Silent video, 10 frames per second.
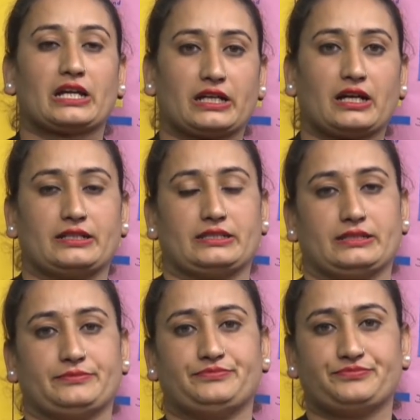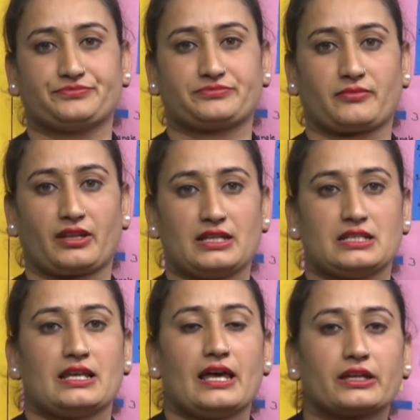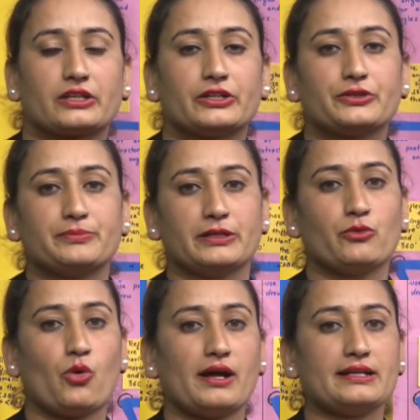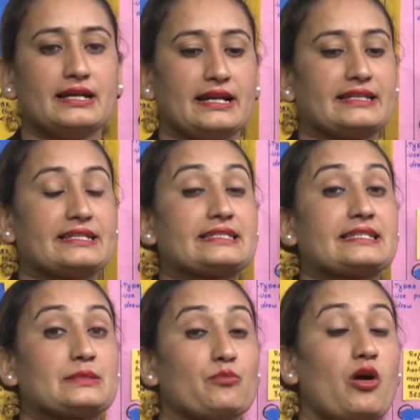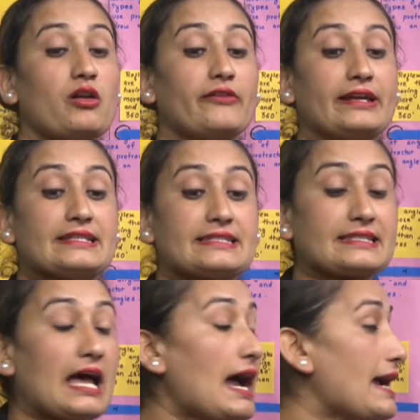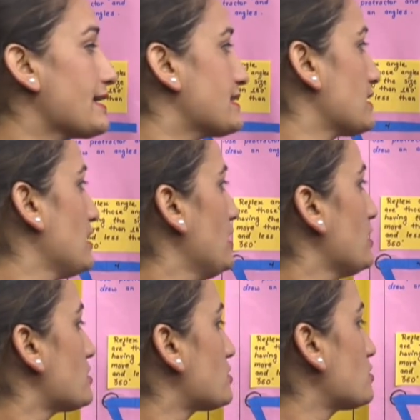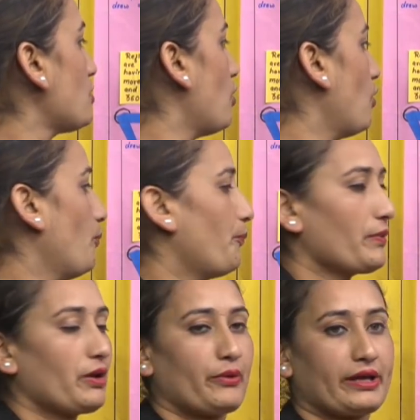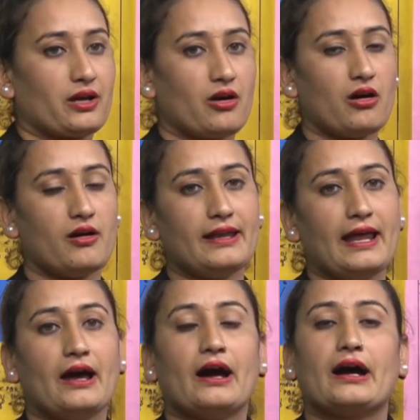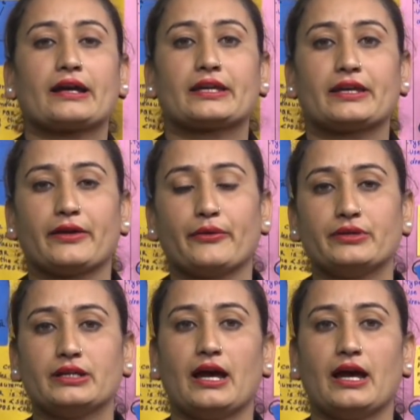Got. Acute mean what? It is smaller in size. So, we call acute